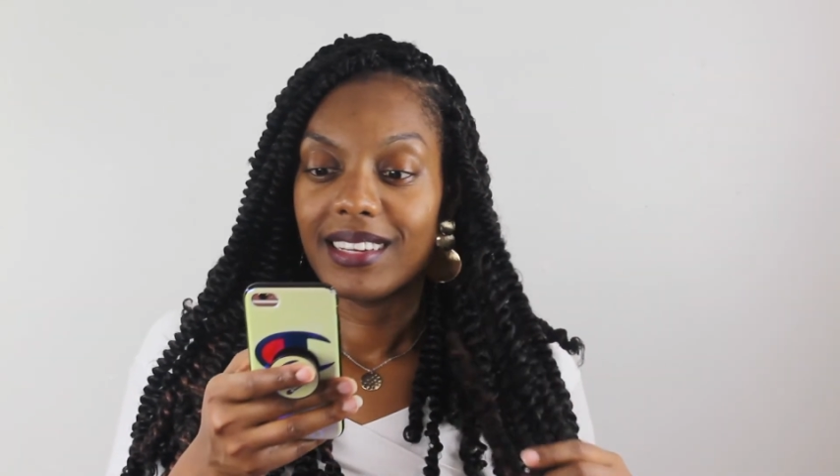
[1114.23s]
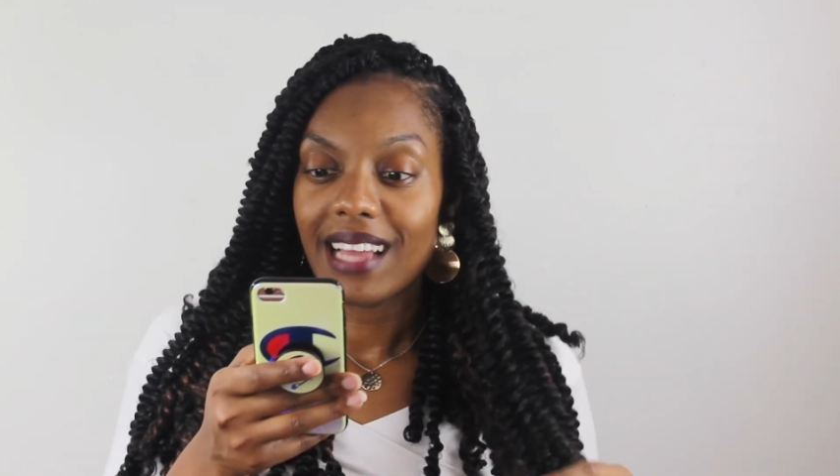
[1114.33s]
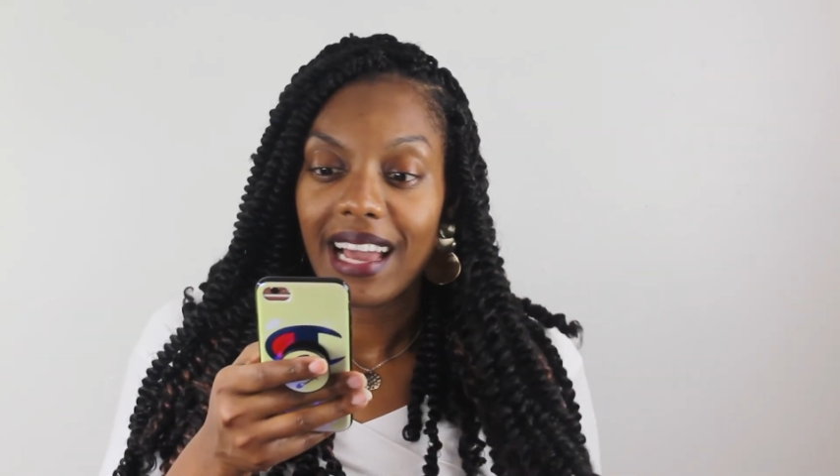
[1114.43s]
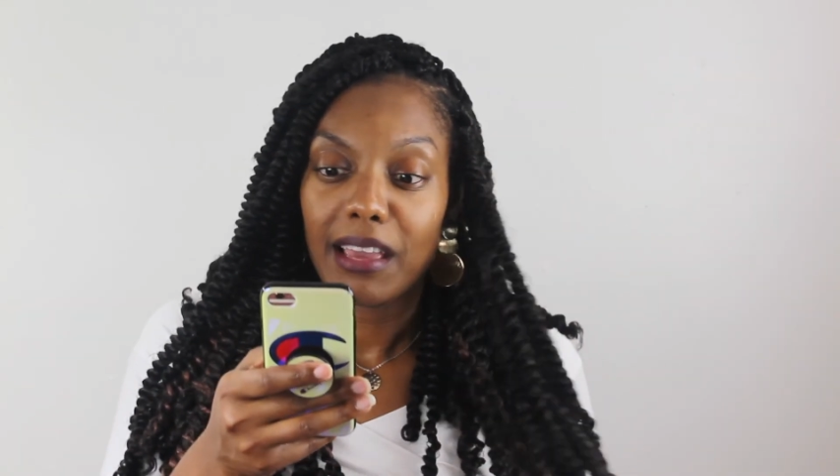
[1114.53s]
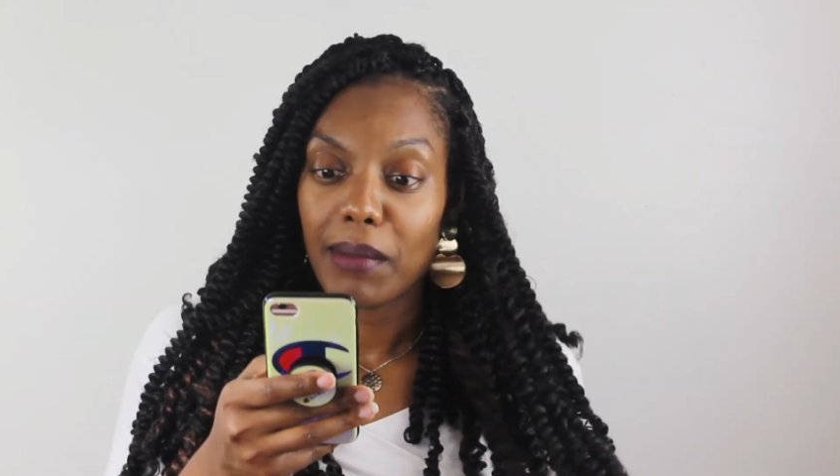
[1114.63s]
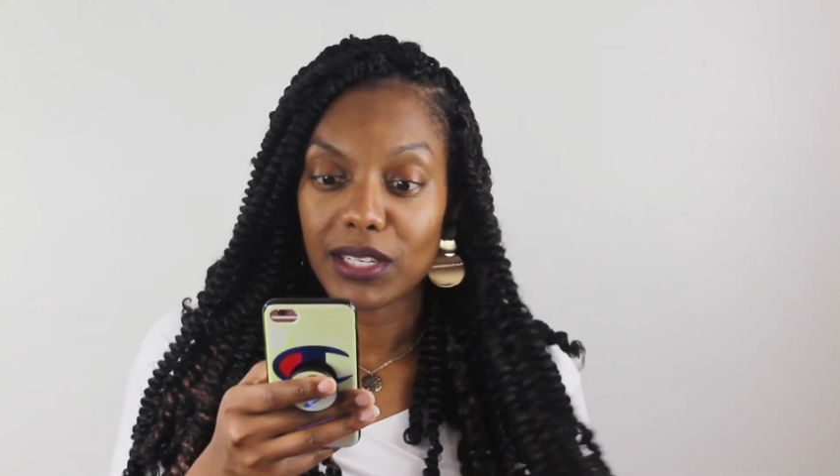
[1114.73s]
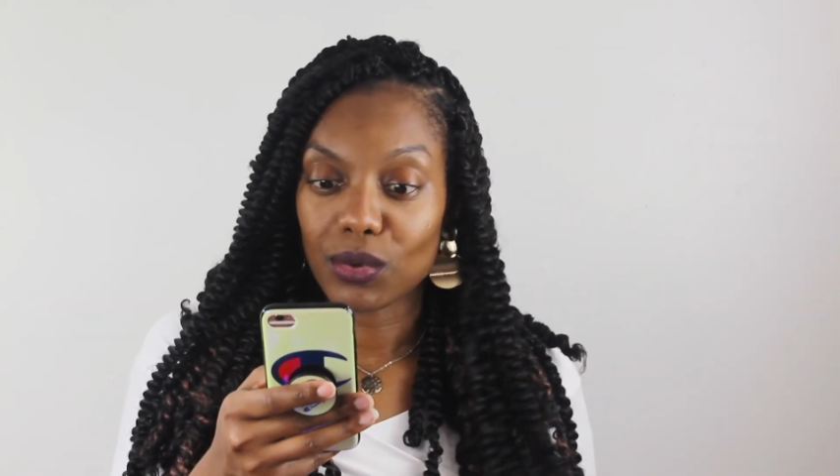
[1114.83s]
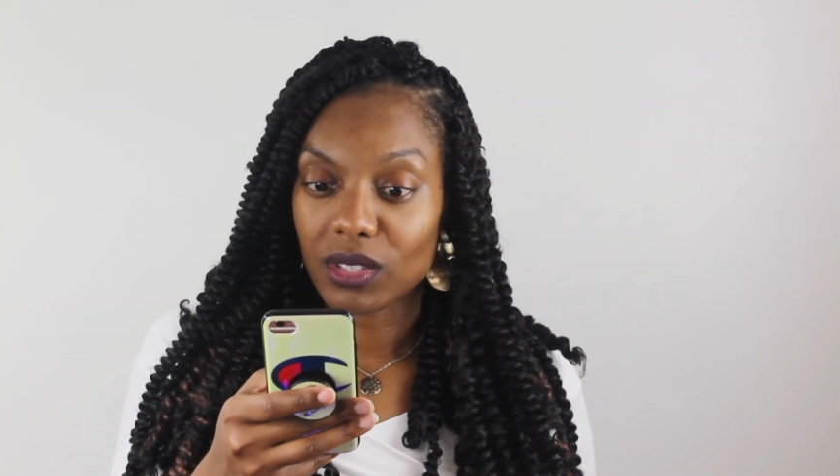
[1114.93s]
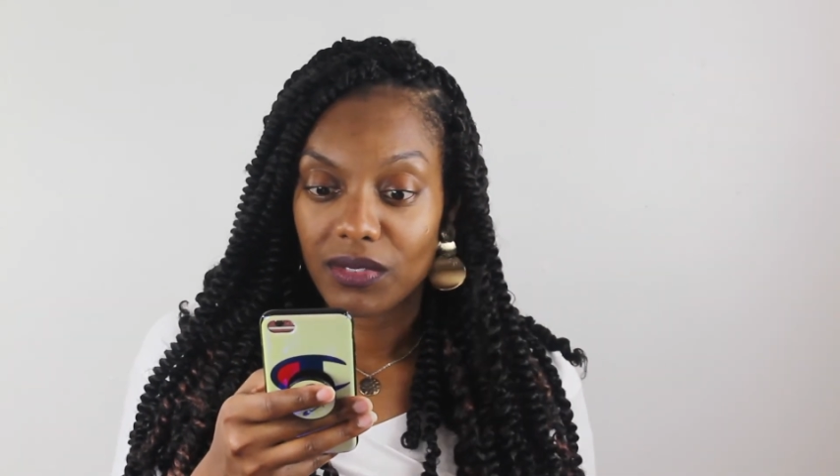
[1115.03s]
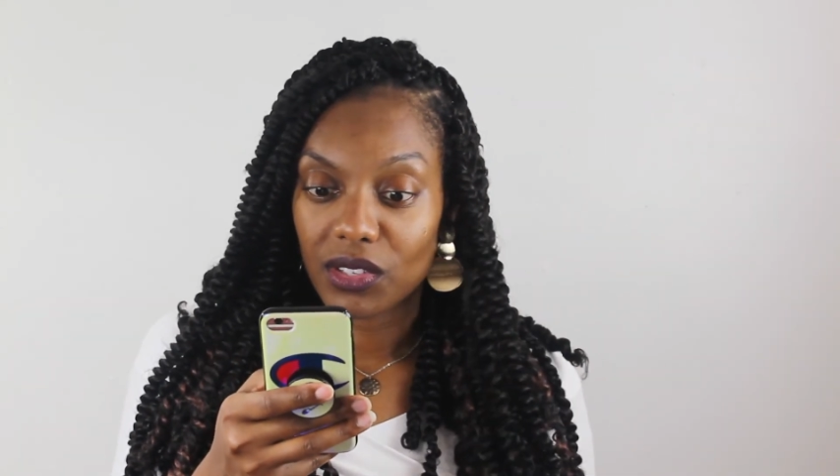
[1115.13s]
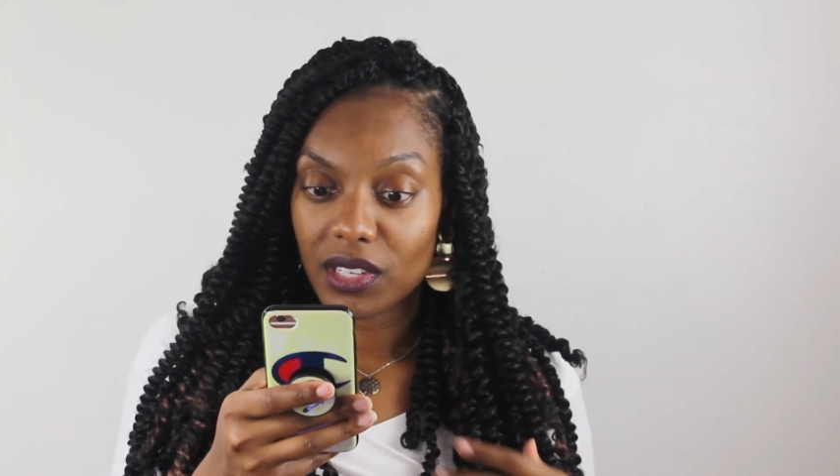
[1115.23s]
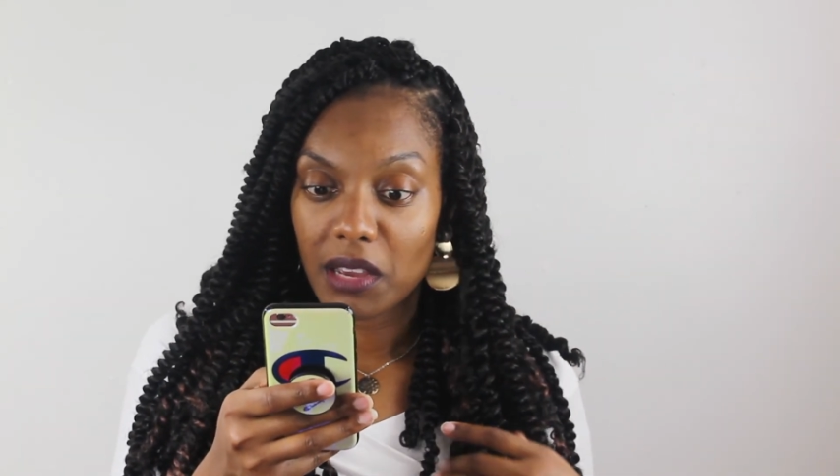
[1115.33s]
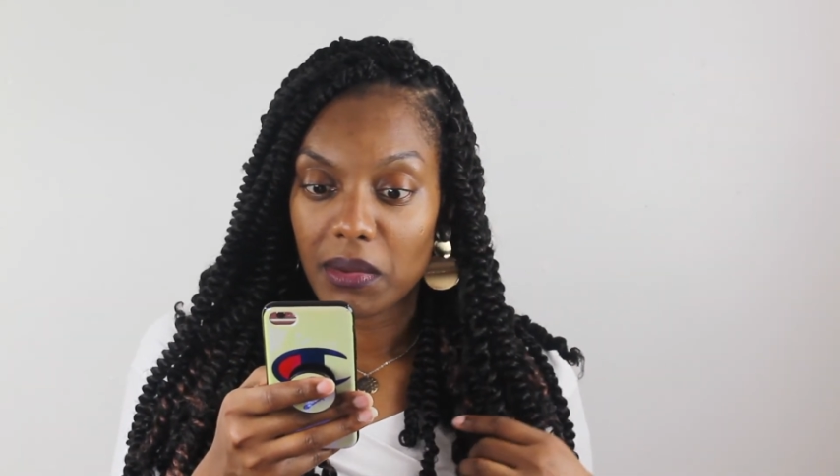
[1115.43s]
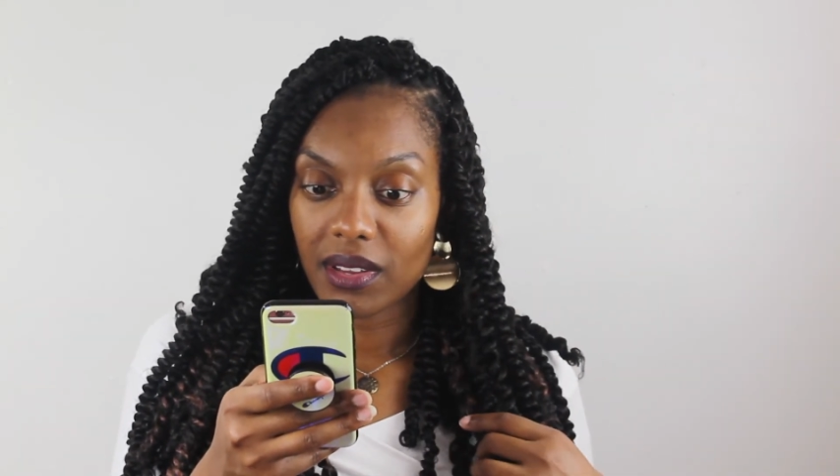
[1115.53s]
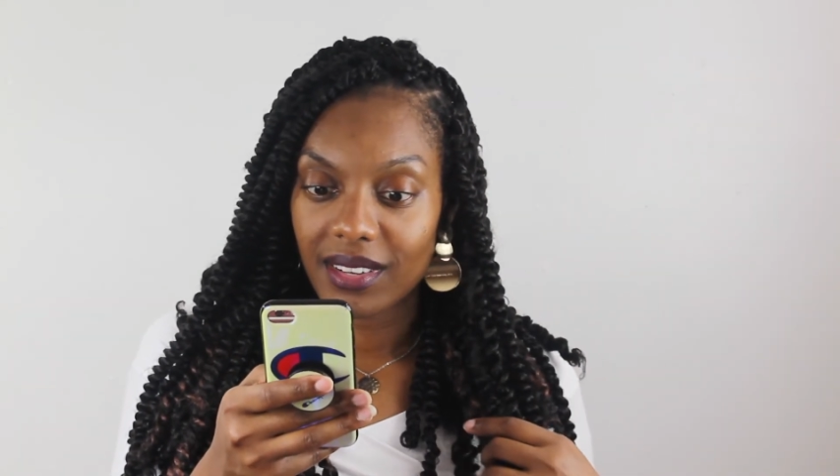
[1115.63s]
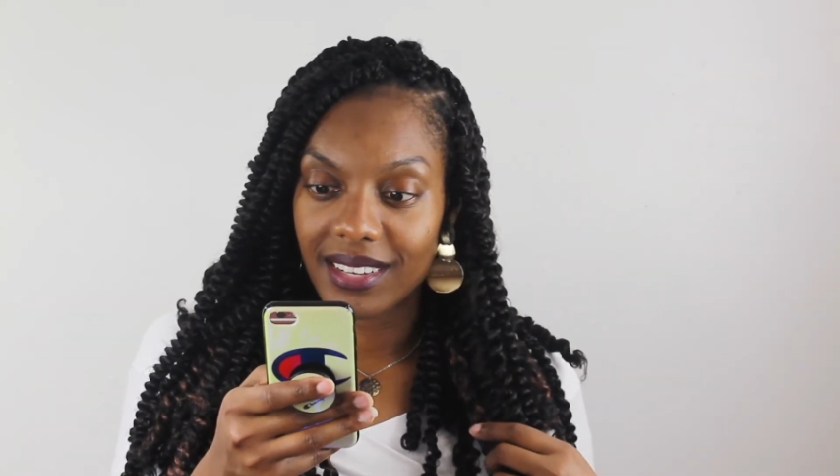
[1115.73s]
I get my source of entertainment.